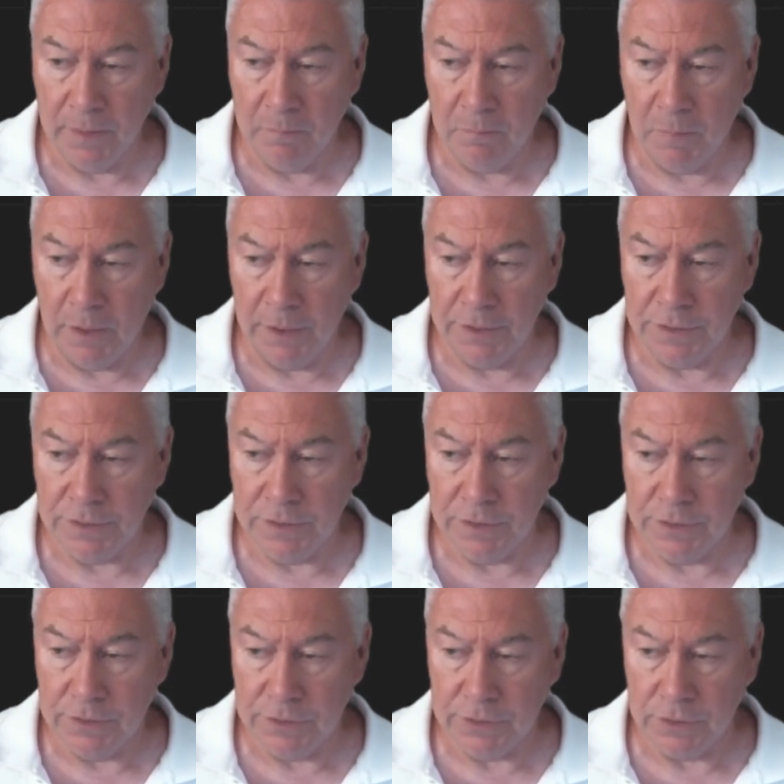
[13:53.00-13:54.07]
minus
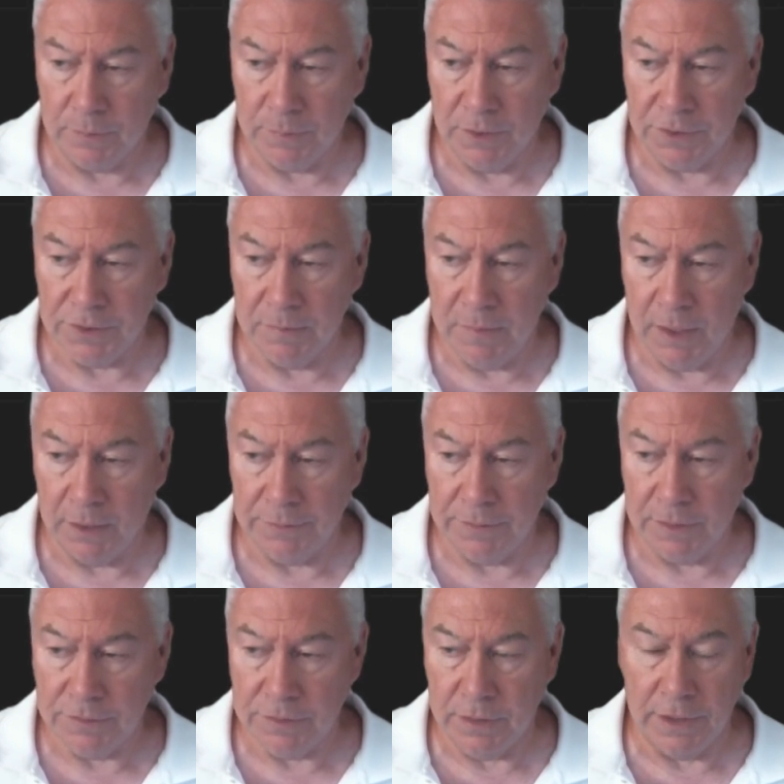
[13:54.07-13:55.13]
this stop loss amount.
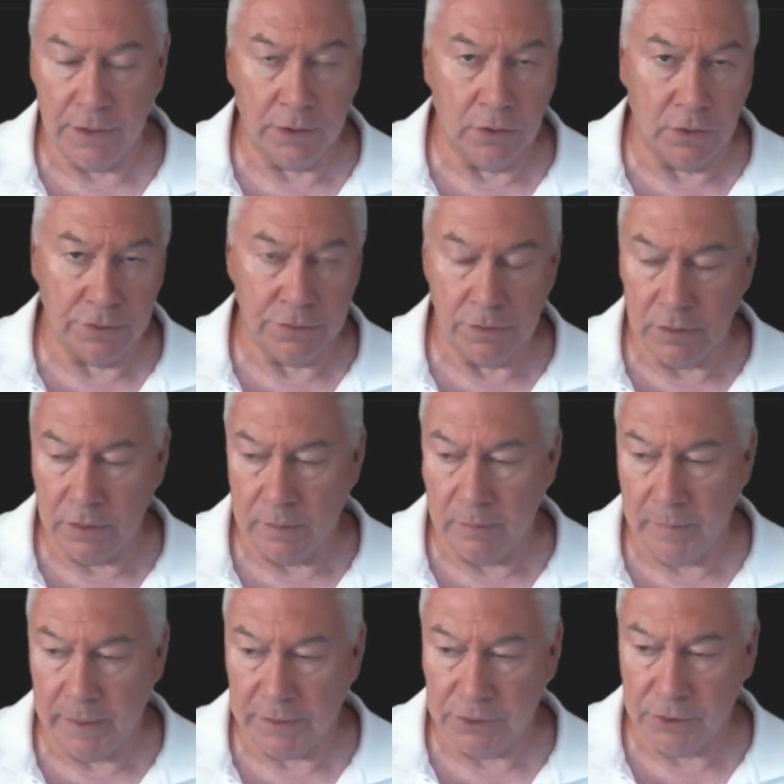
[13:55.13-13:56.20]
That's another constant that I'm
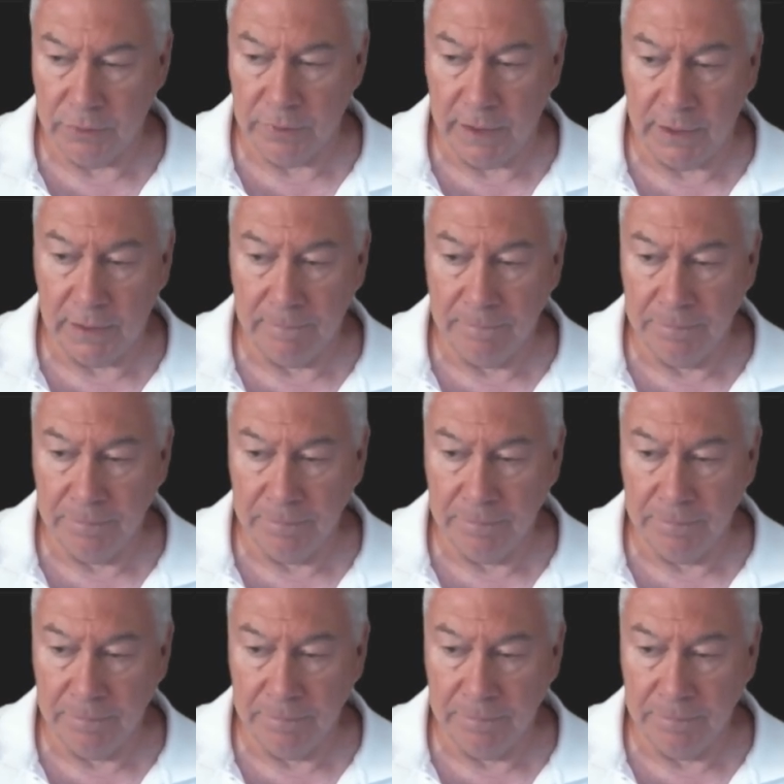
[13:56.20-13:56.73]
about to create.